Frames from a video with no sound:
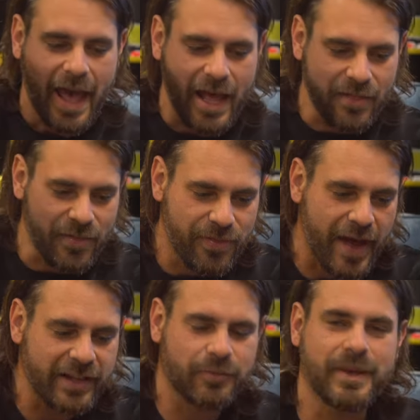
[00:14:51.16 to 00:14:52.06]
And
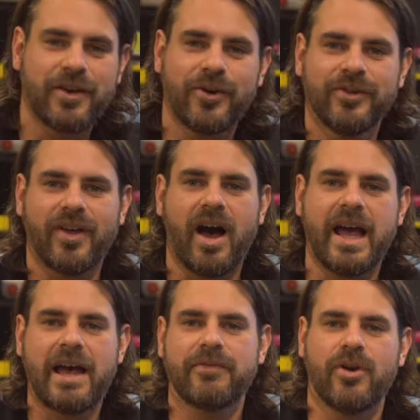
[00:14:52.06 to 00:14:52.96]
that's because I
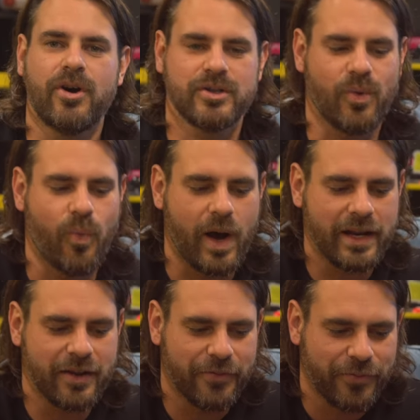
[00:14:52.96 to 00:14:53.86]
have got
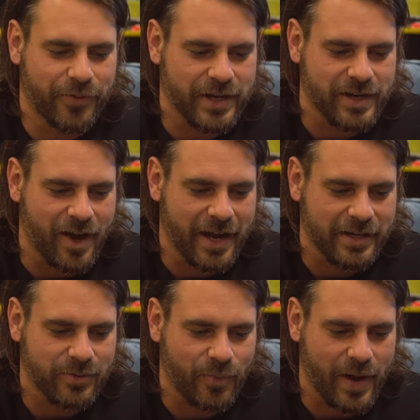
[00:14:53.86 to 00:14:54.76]
one free
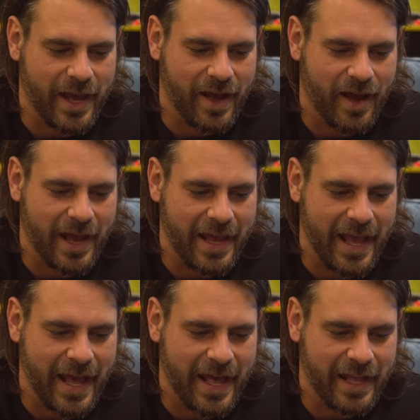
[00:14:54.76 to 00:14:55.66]
night where I
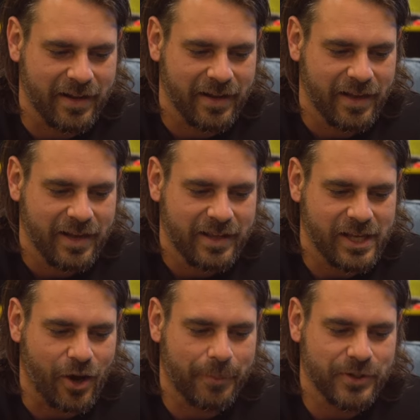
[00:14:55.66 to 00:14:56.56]
had
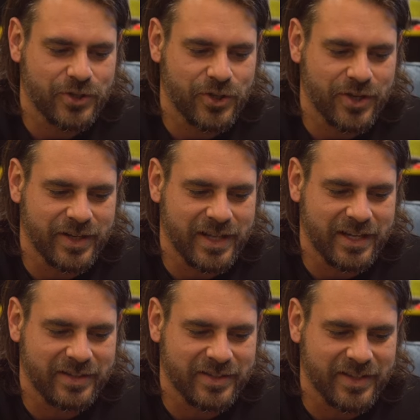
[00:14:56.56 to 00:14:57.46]
the opportunity
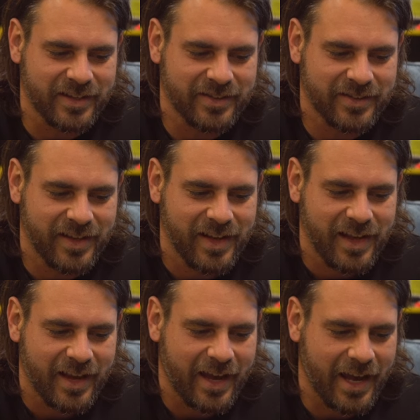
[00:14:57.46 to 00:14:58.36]
to just
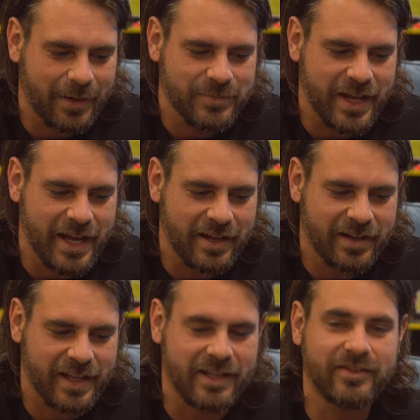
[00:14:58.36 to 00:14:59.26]
come
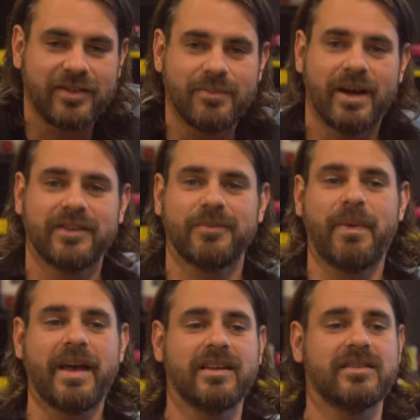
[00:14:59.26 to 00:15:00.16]
down into my
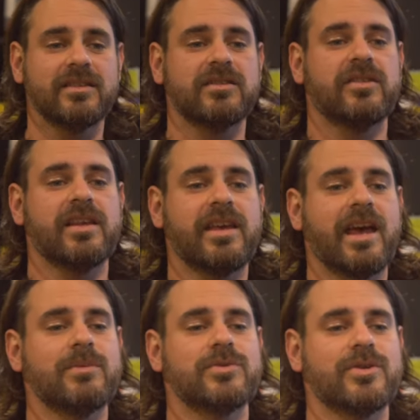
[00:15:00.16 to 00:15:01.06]
space, into the
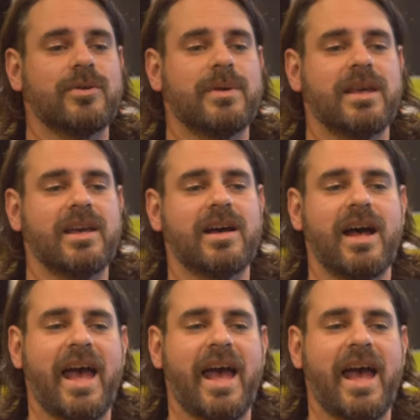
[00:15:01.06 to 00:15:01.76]
games room here